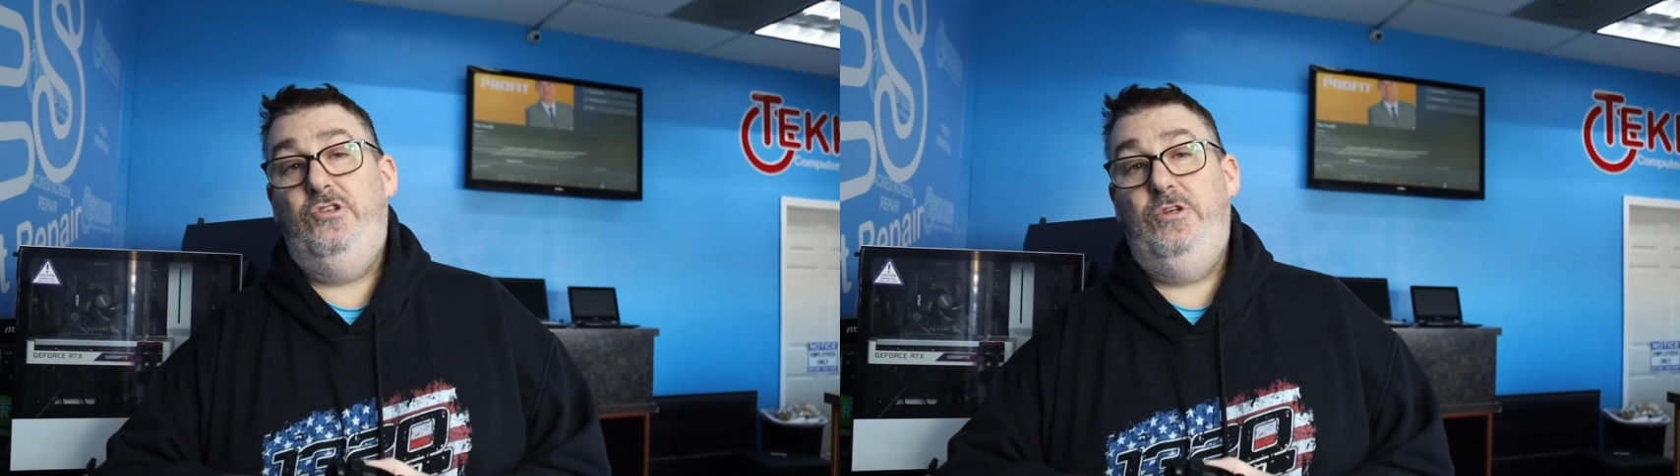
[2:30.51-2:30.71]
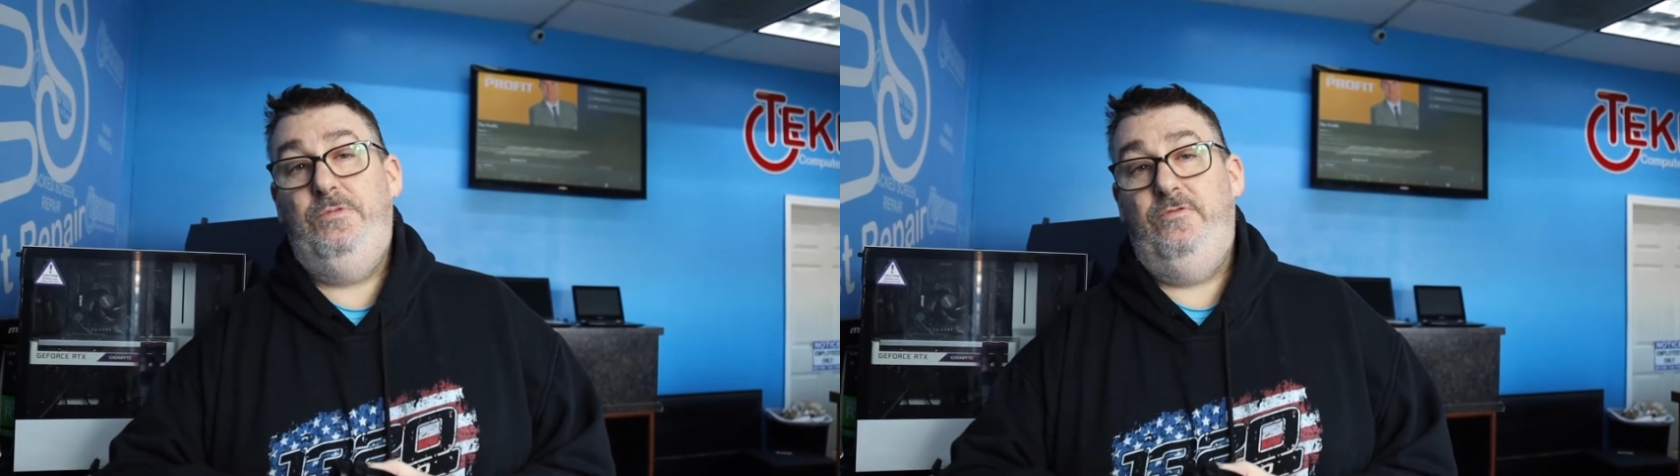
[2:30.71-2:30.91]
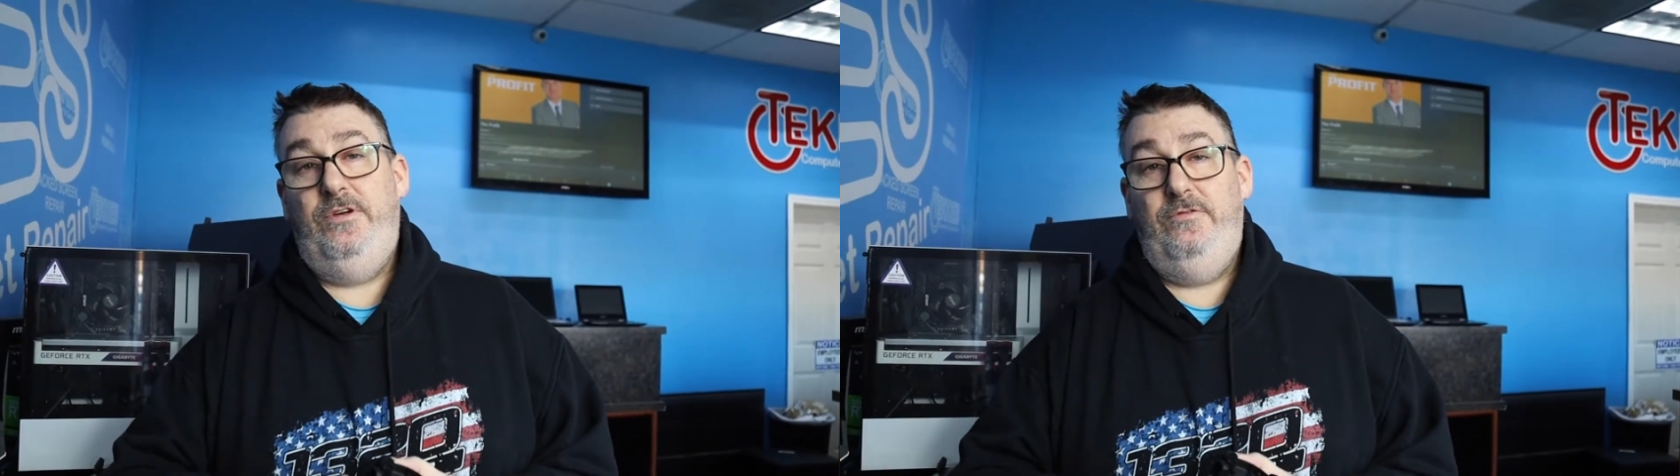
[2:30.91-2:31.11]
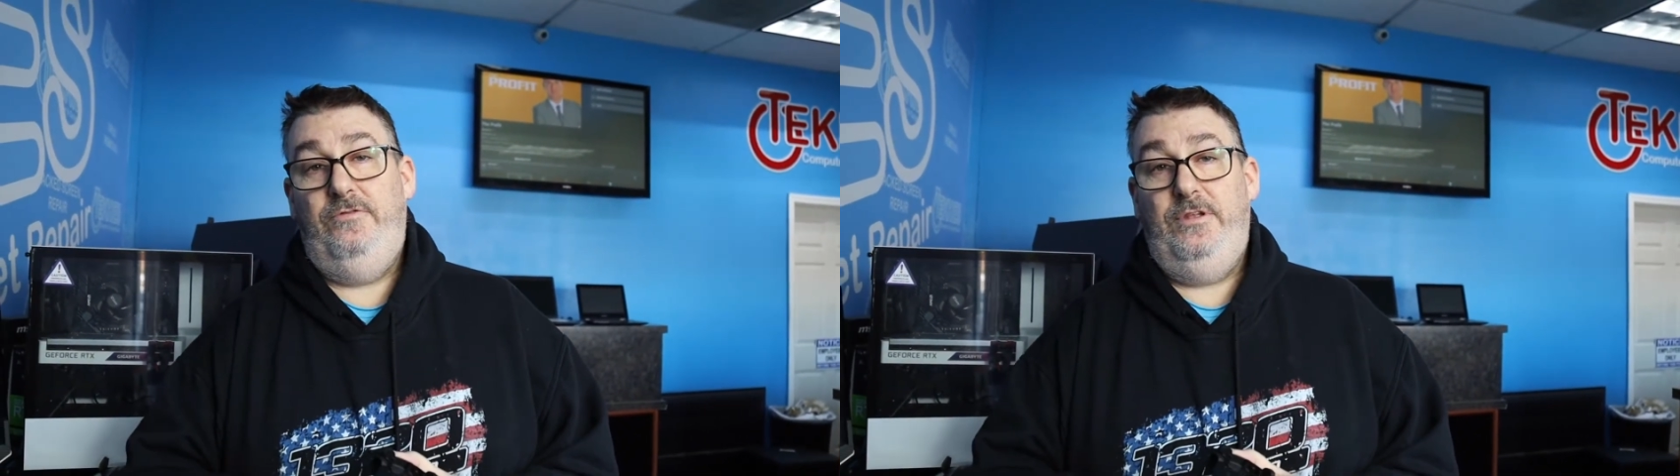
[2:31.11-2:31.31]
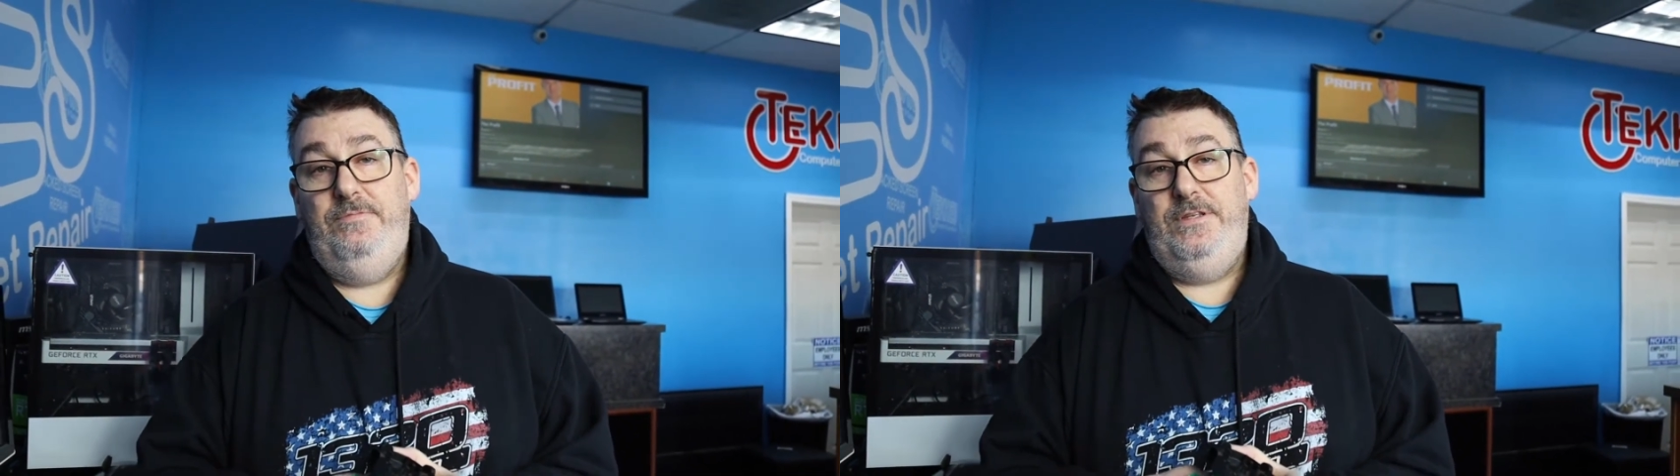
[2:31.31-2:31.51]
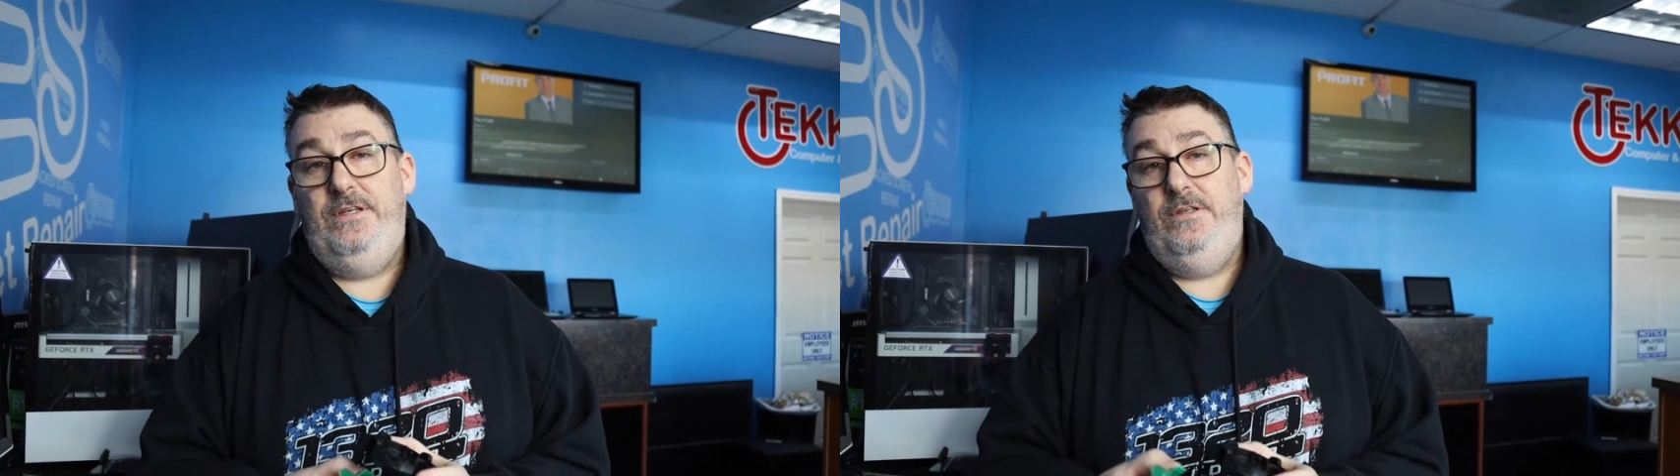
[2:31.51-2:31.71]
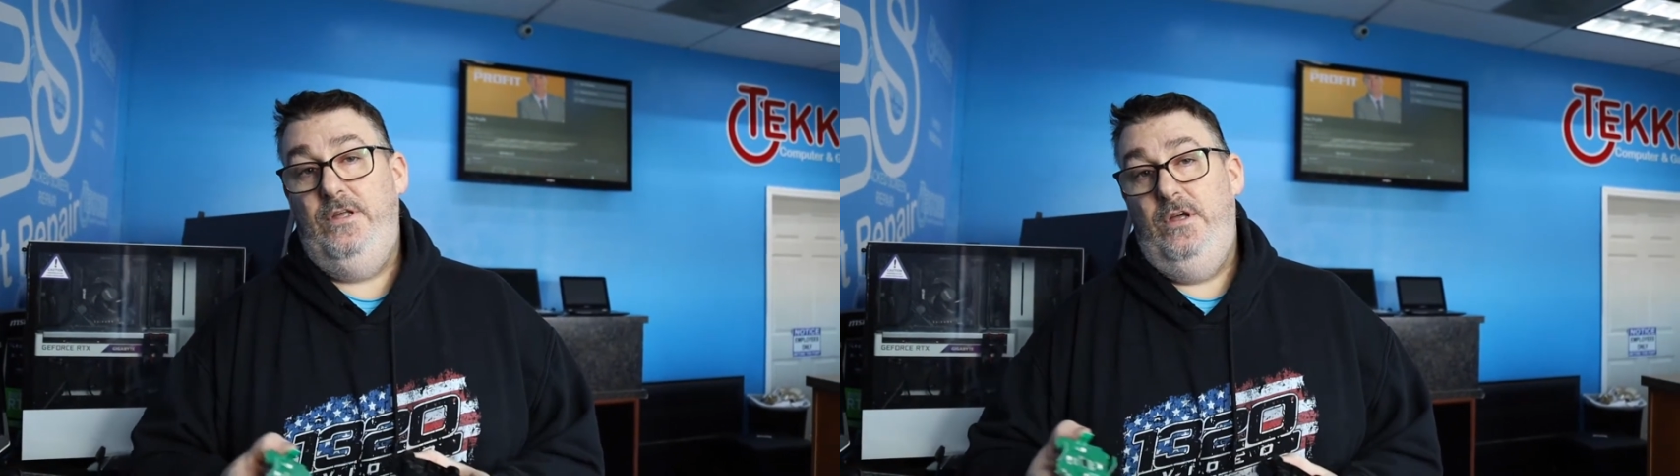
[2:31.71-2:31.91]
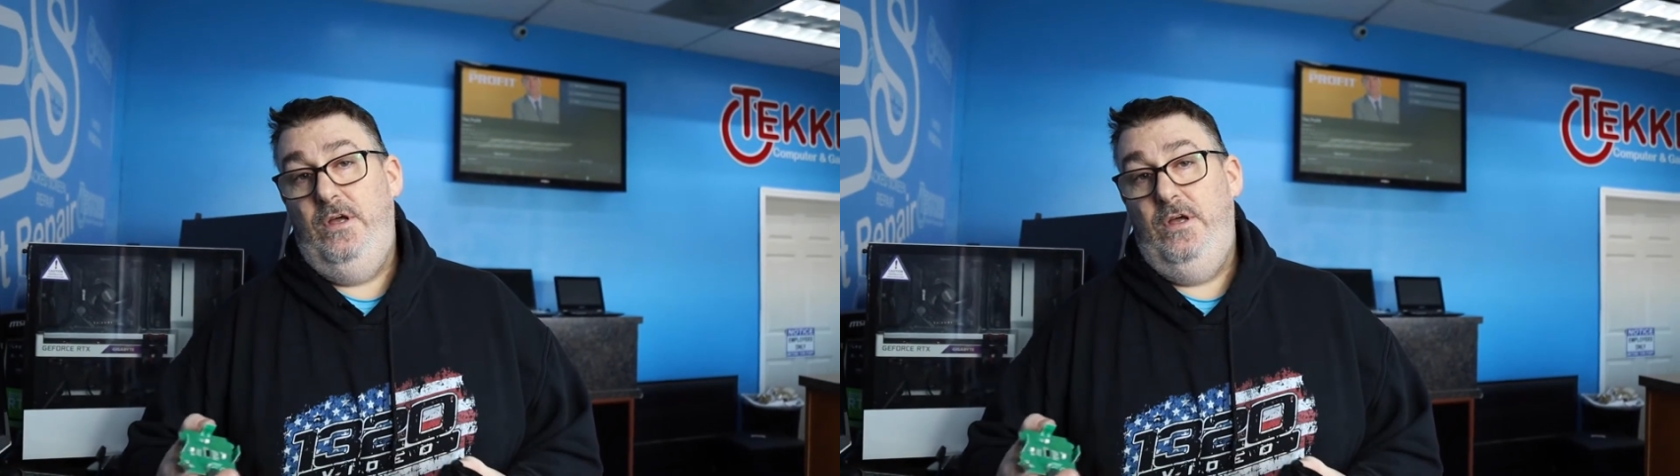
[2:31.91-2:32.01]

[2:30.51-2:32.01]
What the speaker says: cheap and very flimsy,